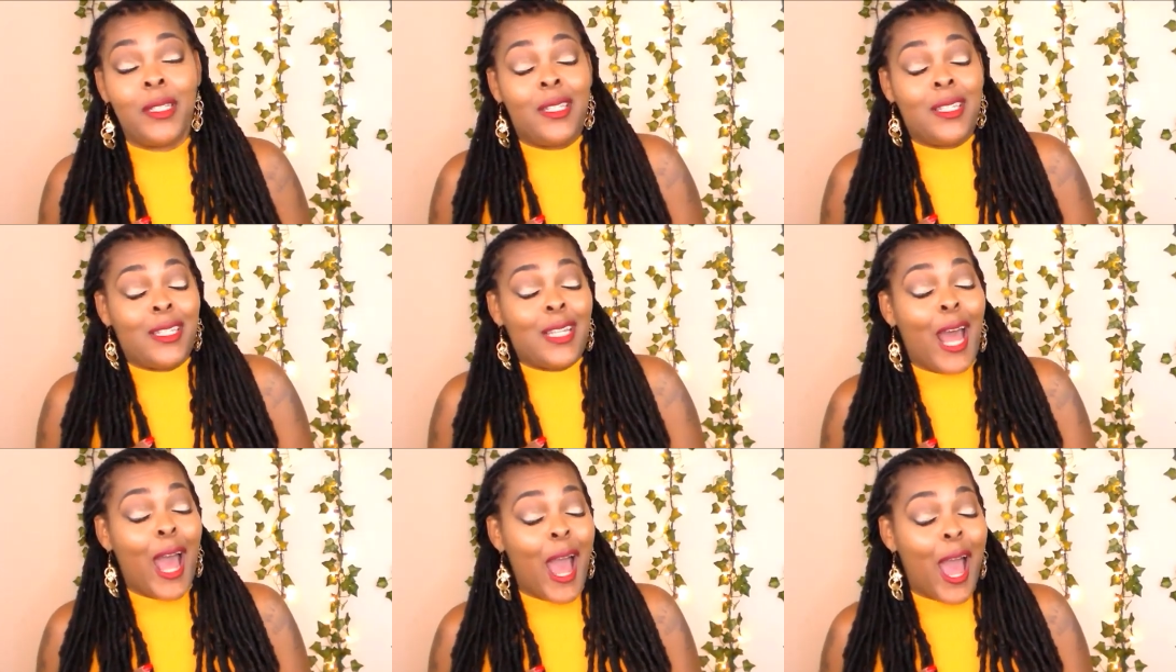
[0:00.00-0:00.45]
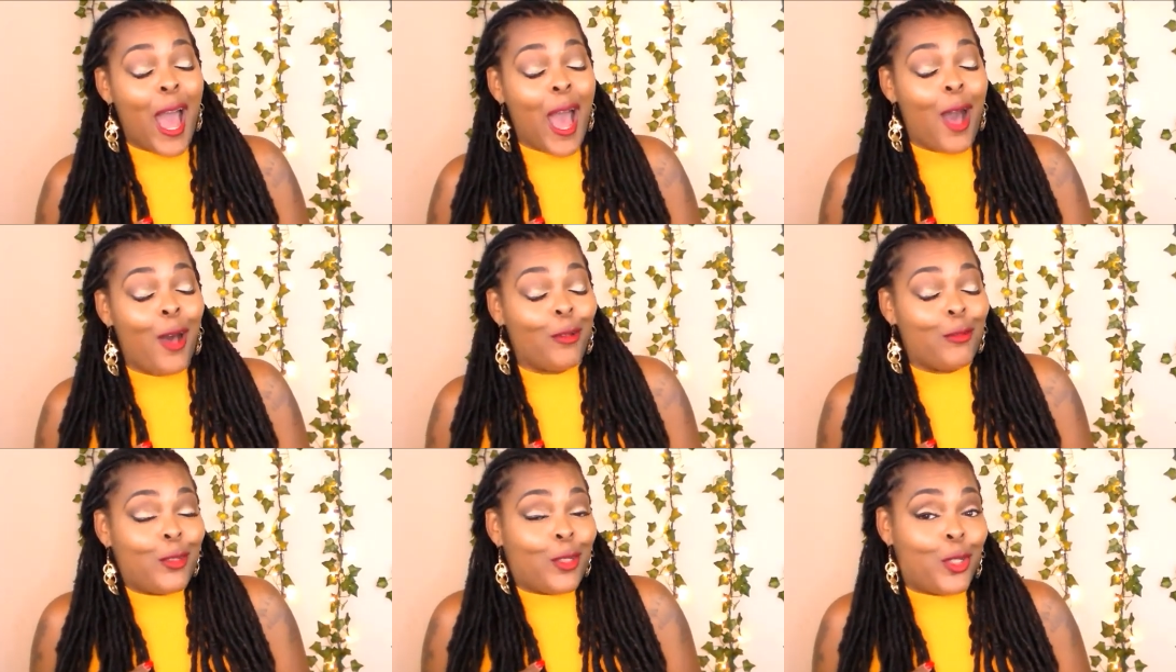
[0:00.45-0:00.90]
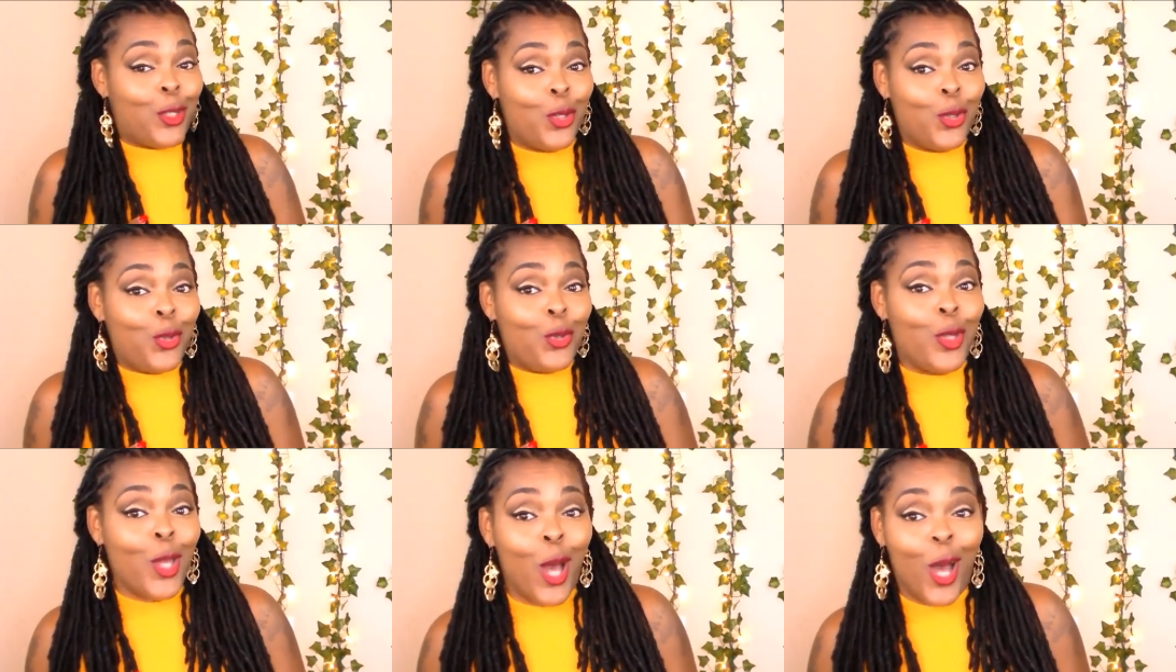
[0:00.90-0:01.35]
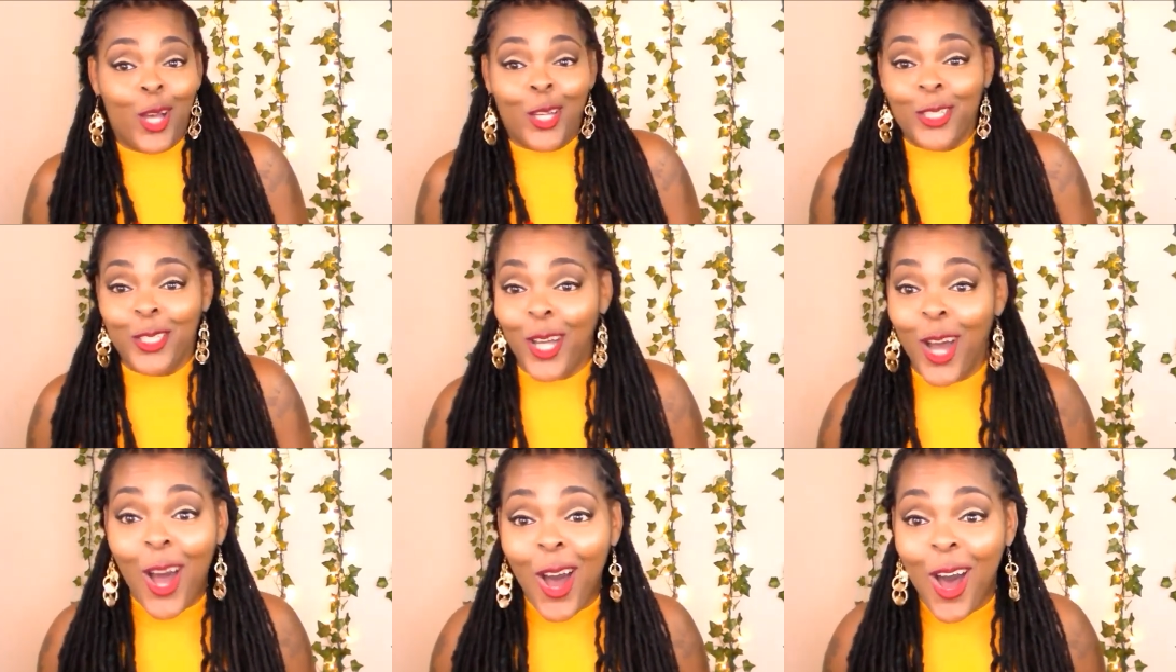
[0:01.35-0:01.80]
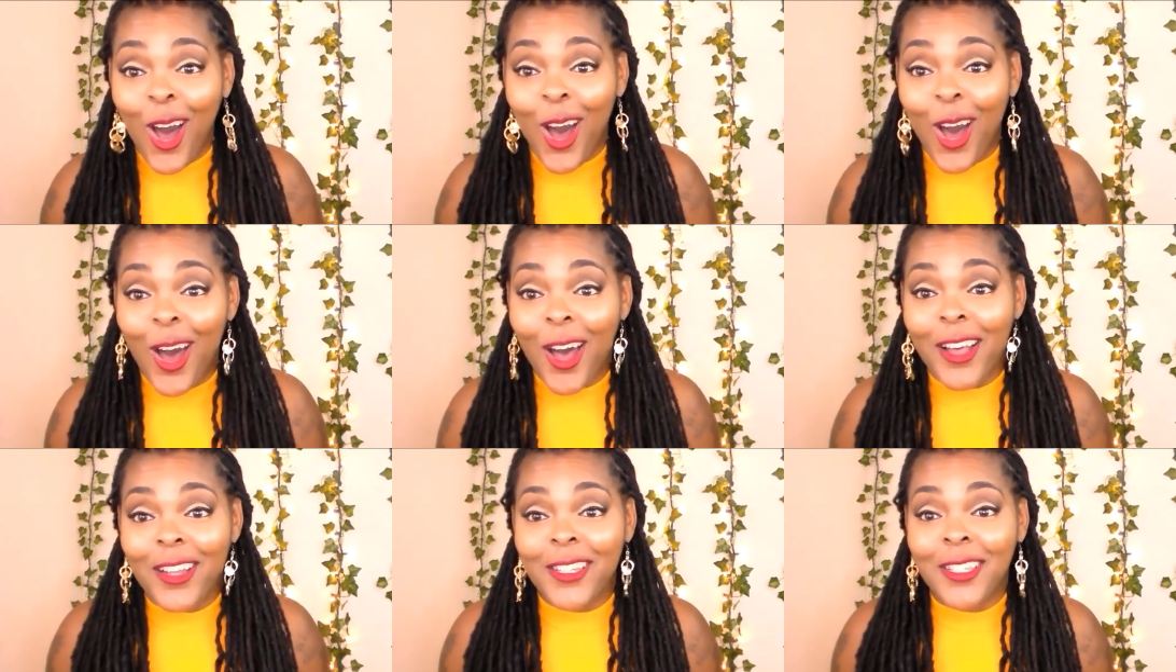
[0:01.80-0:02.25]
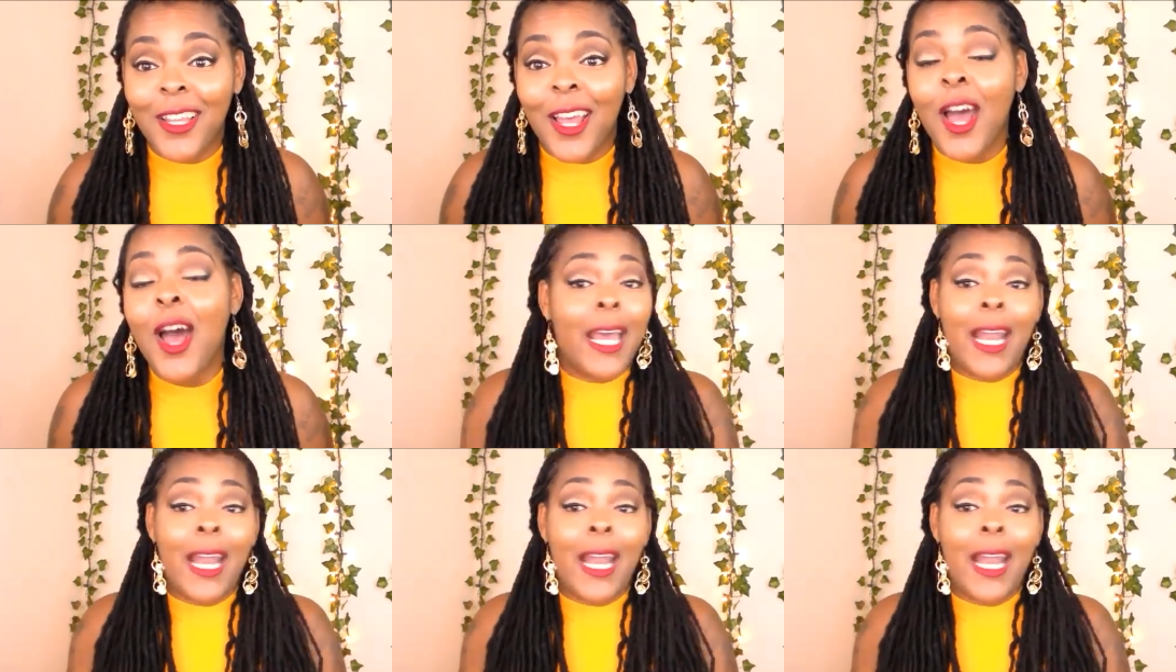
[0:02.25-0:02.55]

styled to the gods,